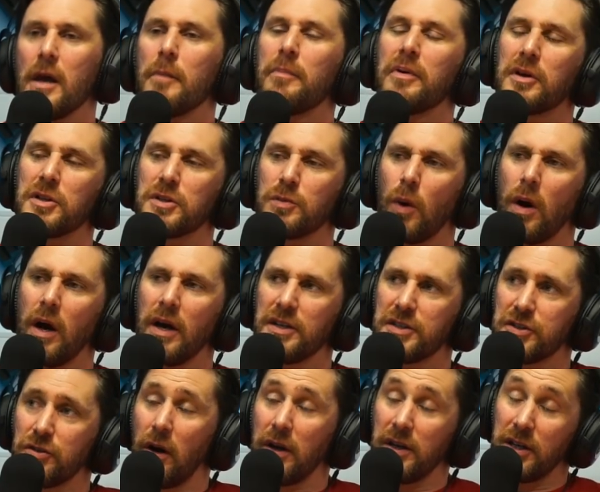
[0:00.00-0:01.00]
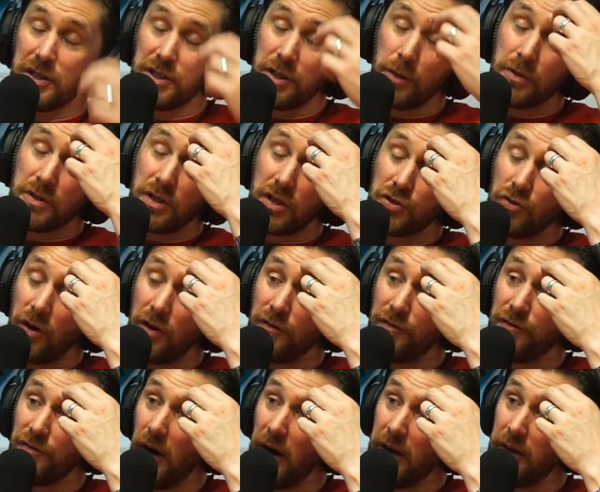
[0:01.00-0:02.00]
because what I try to do is I try to
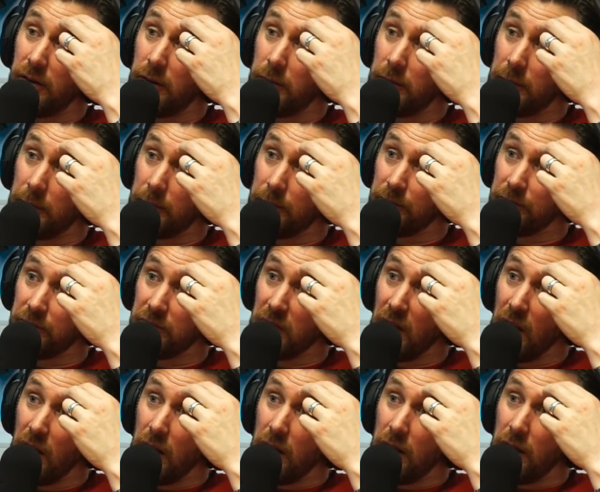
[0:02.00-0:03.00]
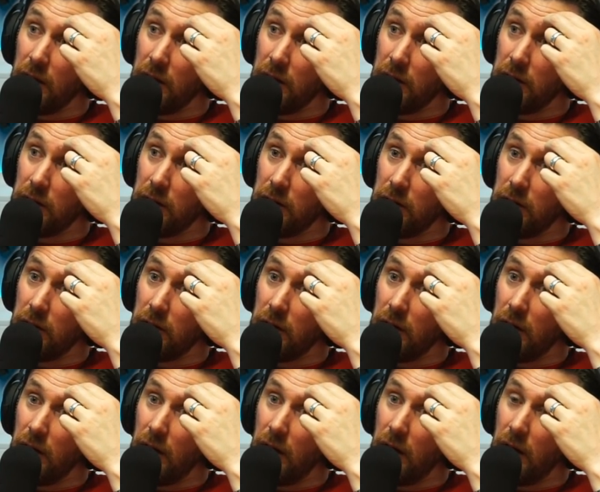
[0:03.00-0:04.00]
fight them. Are you good with heights?
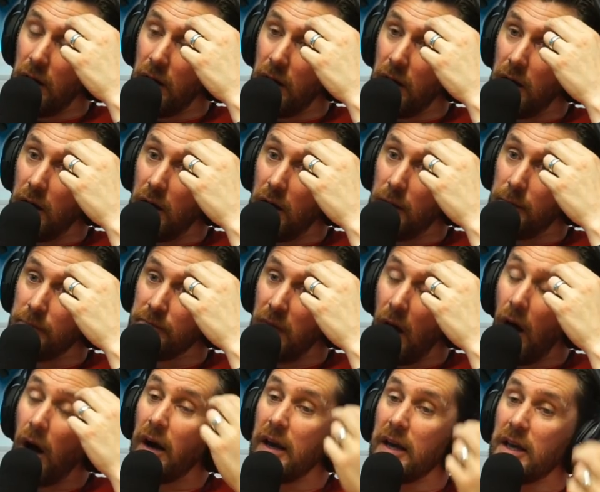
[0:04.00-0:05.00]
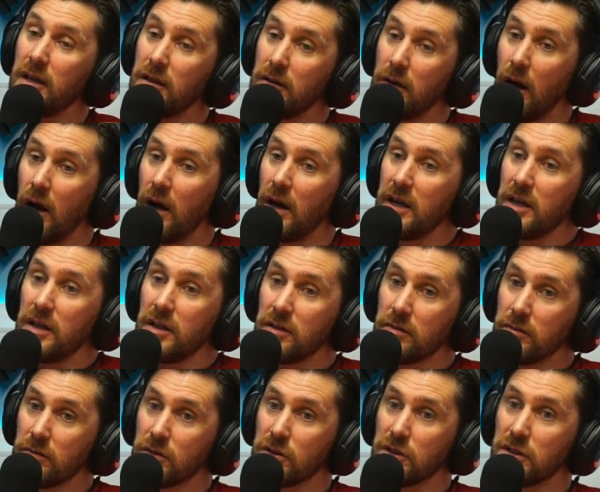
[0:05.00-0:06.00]
Um, I I
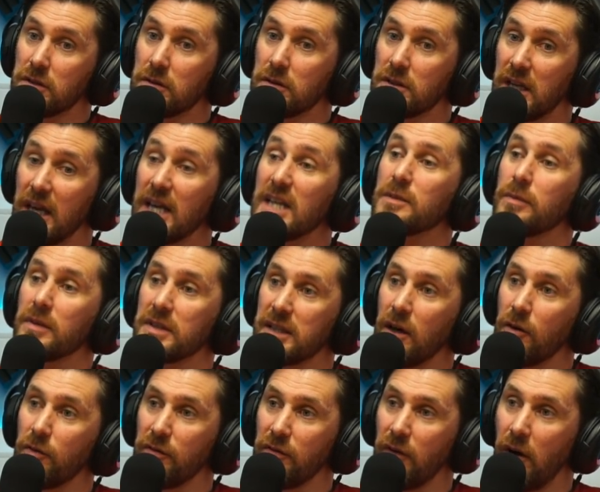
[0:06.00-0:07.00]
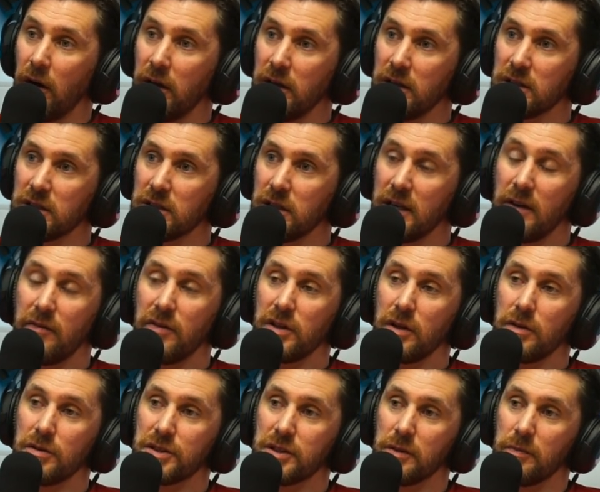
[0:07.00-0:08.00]
tease myself with heights. I never
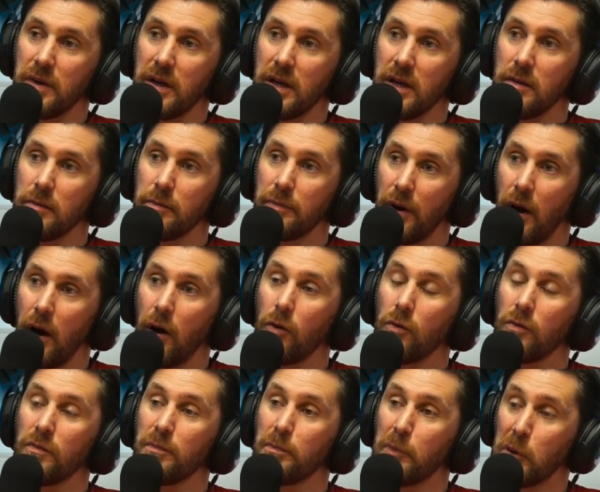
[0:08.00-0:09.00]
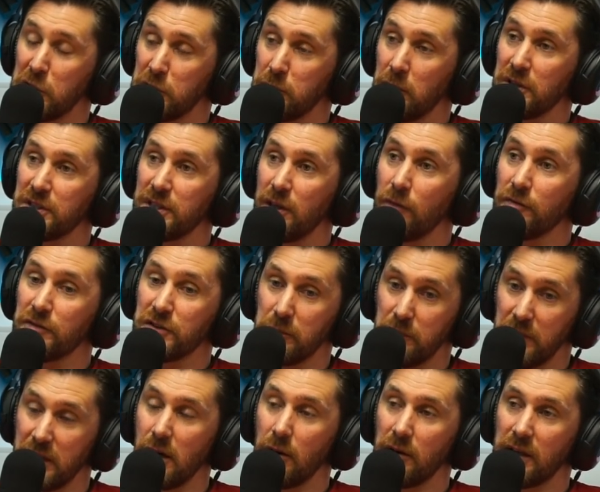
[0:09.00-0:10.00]
used to be, but I'll push myself to
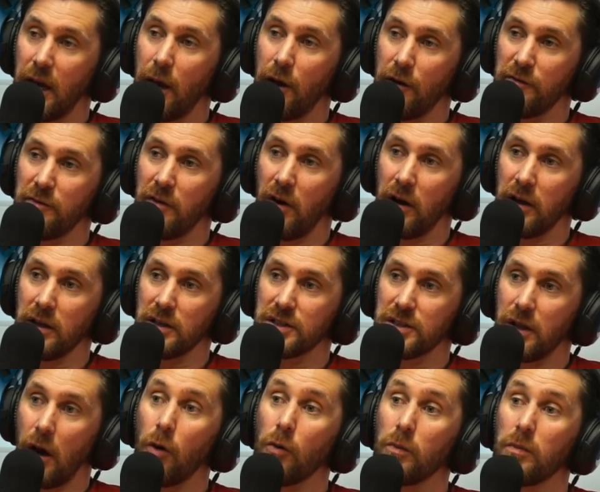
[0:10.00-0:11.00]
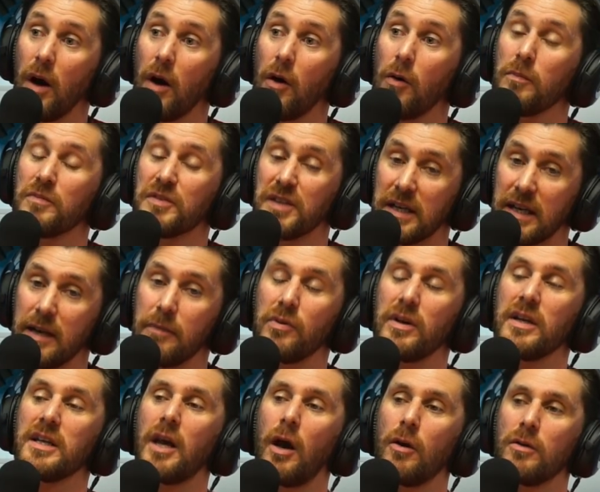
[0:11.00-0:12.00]
be okay with heights. I'll yeah. I'll
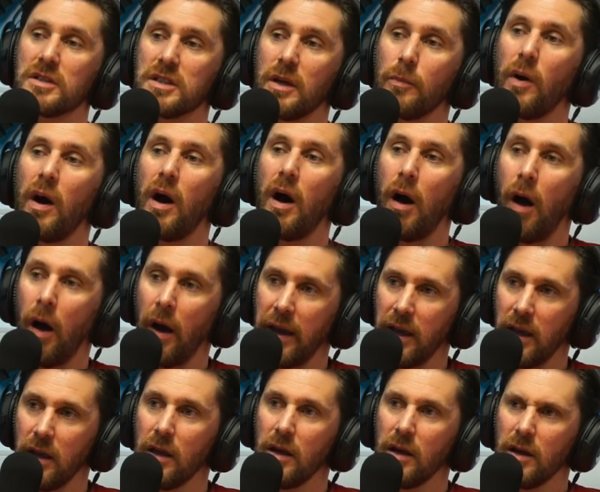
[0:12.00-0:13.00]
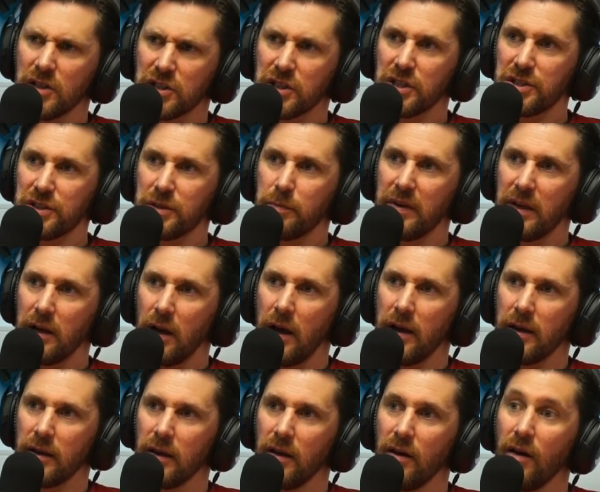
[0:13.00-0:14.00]
deliberately go somewhere high just to be
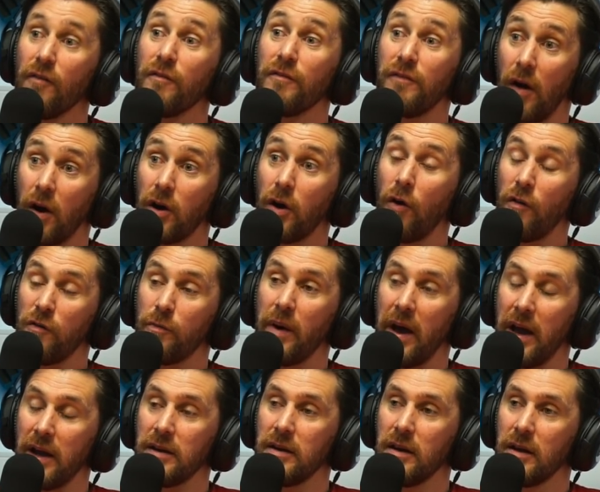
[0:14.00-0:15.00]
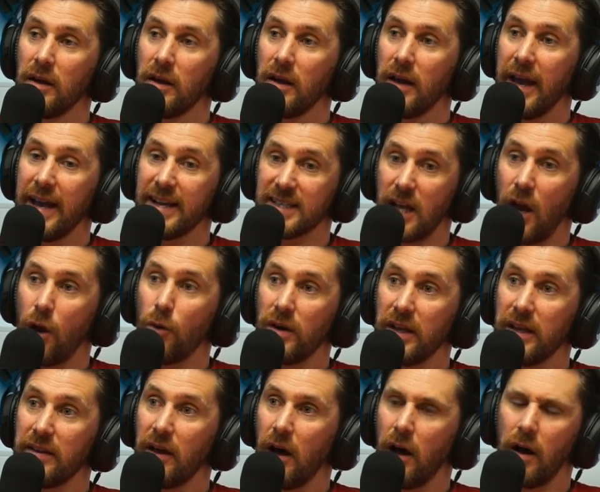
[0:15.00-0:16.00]
like, fuck off, Ben. Do you go dizzy? It's
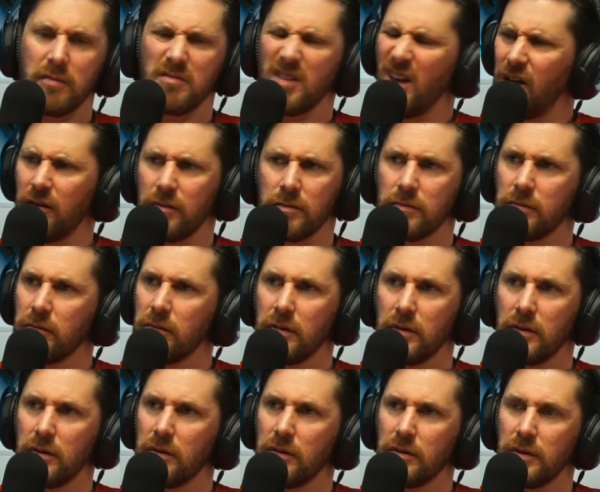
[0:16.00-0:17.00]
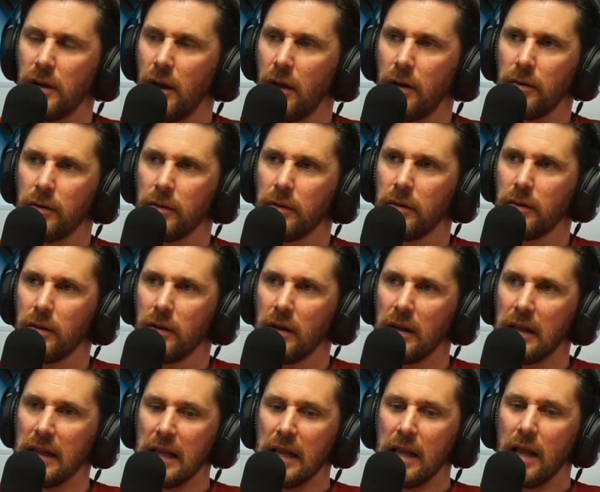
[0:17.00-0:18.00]
only the height. No. No. No.
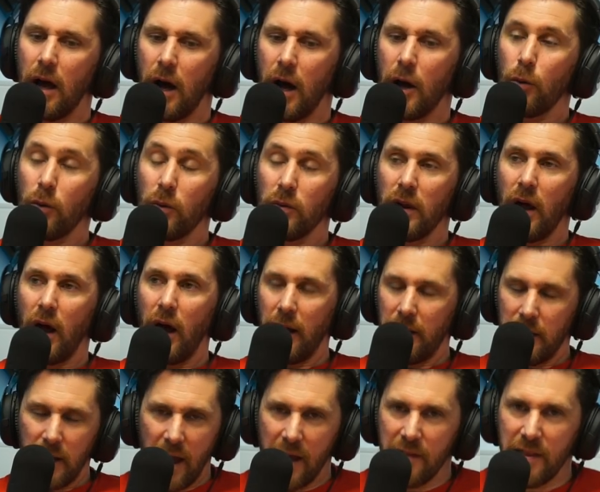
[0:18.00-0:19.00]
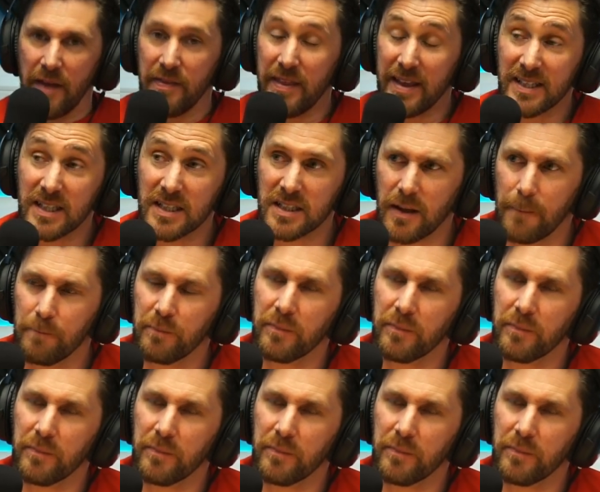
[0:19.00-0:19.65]
I will, I, and, and, this is, a